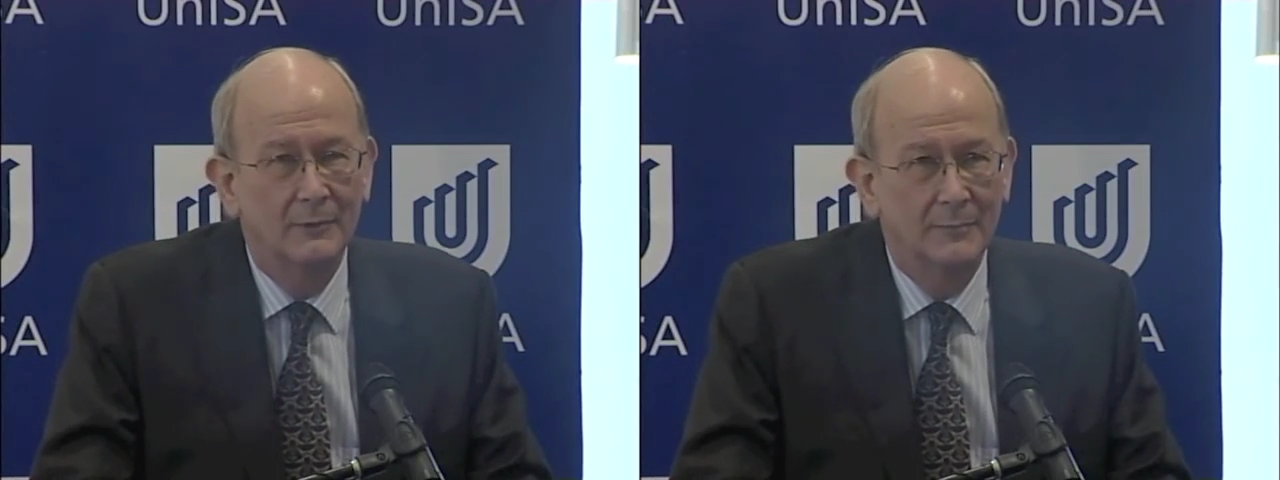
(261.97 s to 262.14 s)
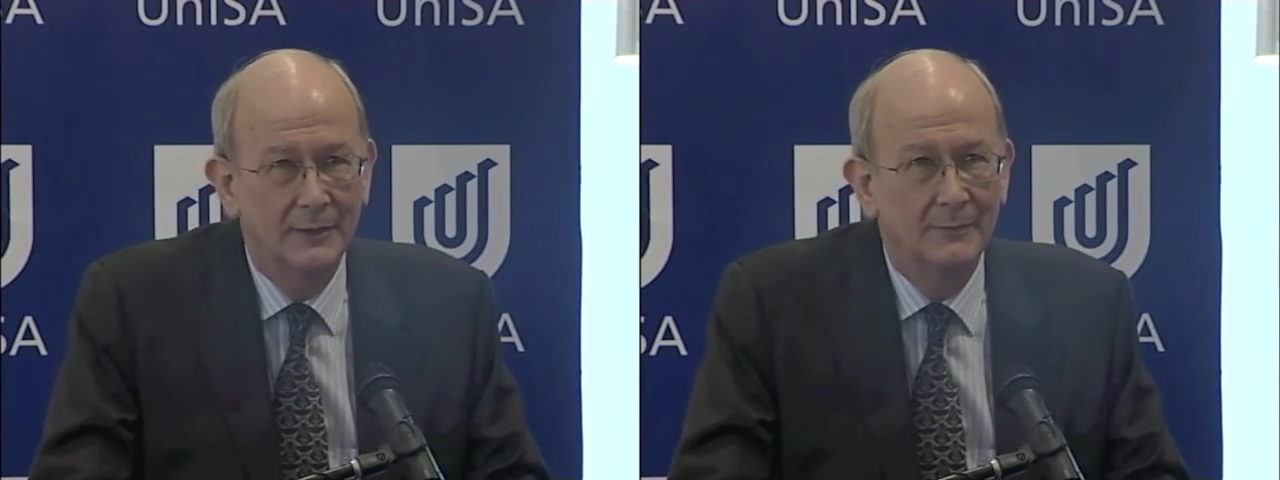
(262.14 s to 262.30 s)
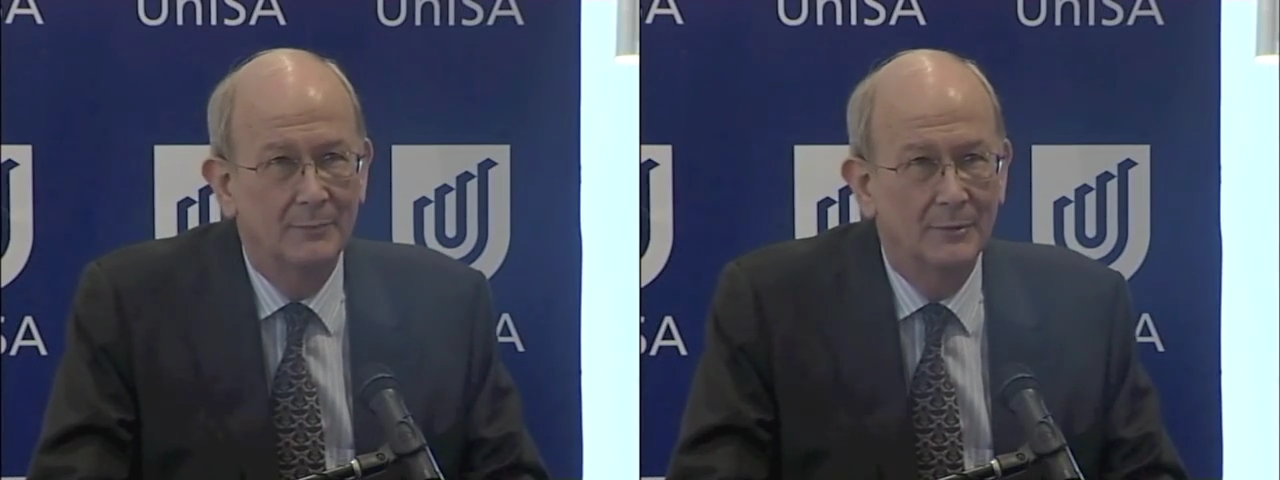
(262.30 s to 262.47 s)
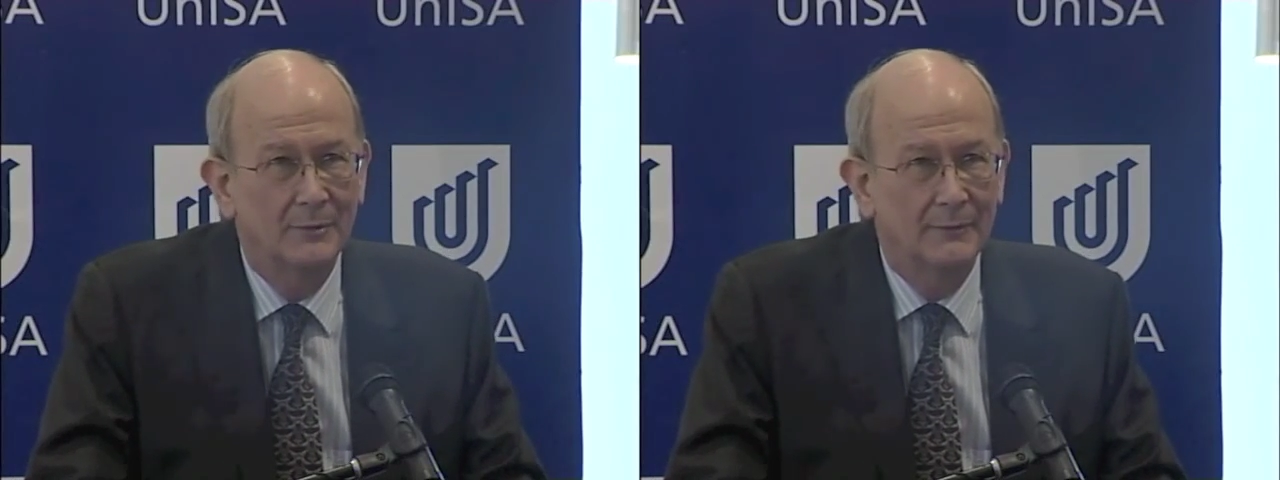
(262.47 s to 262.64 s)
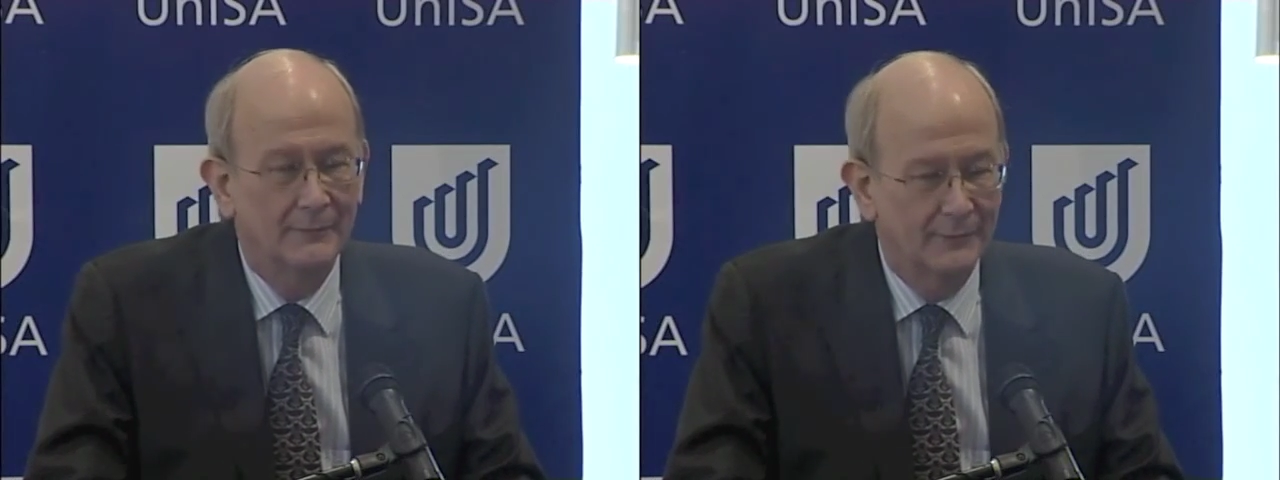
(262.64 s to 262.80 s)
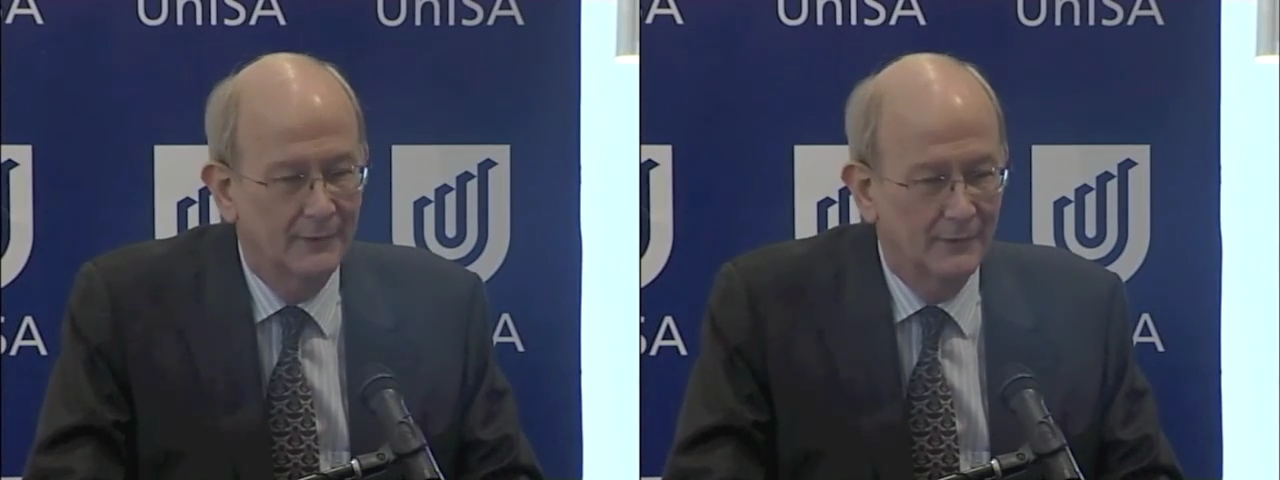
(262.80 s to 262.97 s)
will be
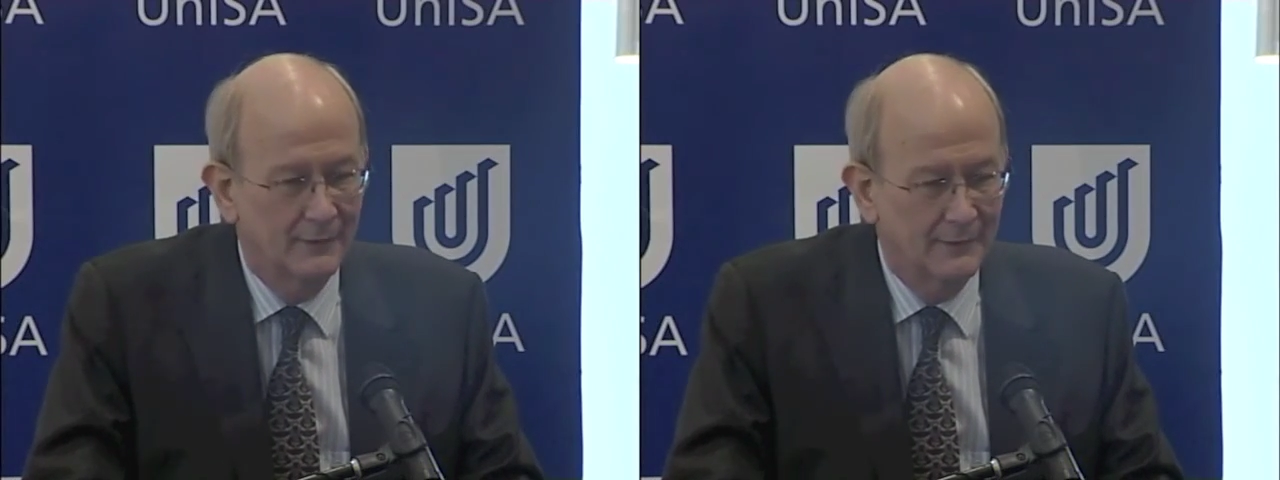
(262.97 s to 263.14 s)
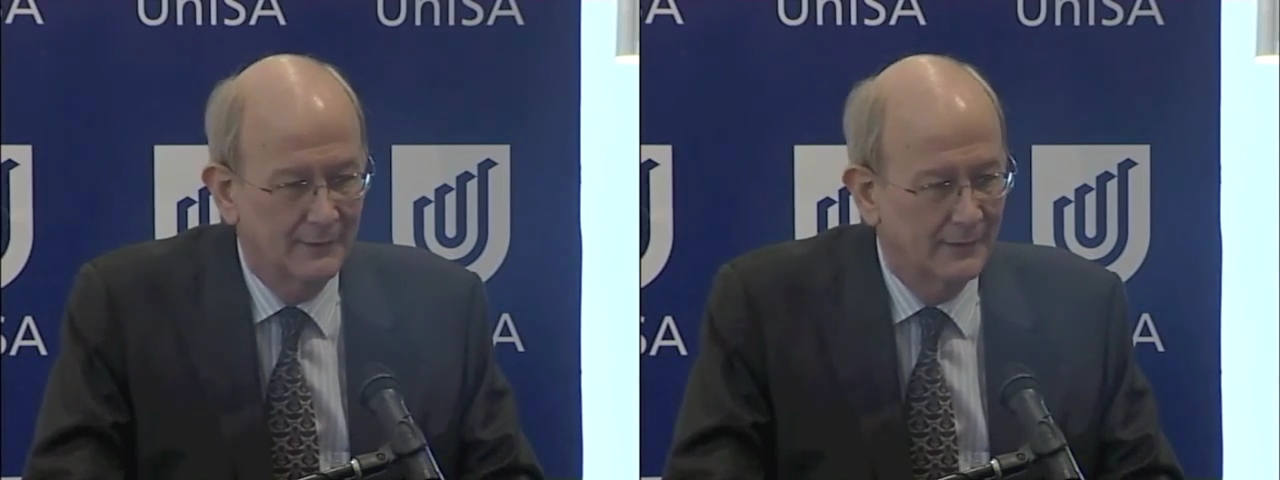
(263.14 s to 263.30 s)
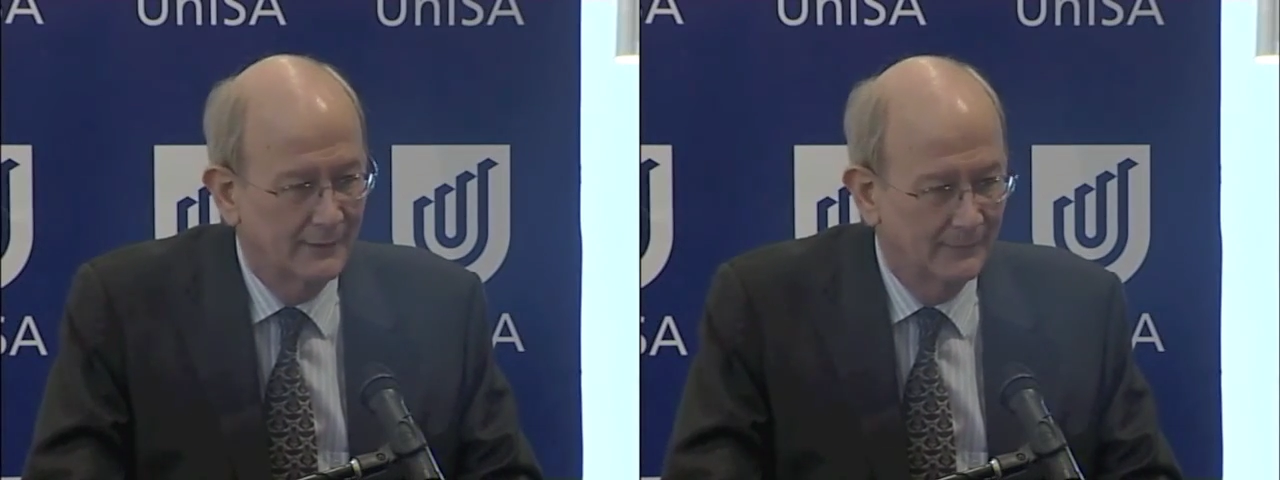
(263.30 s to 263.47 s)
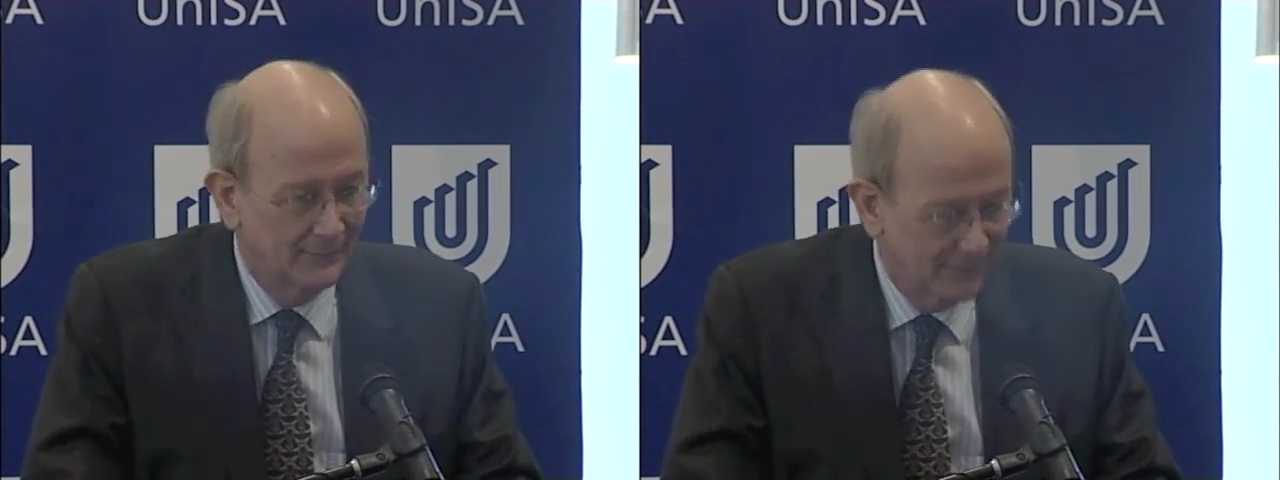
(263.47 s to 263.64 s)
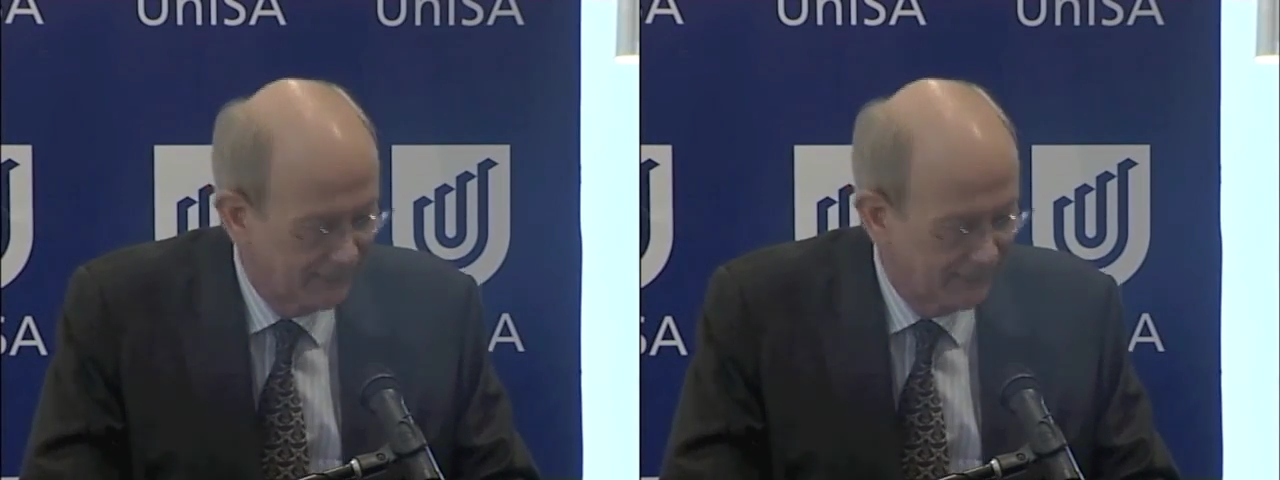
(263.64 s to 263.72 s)
important for a long time.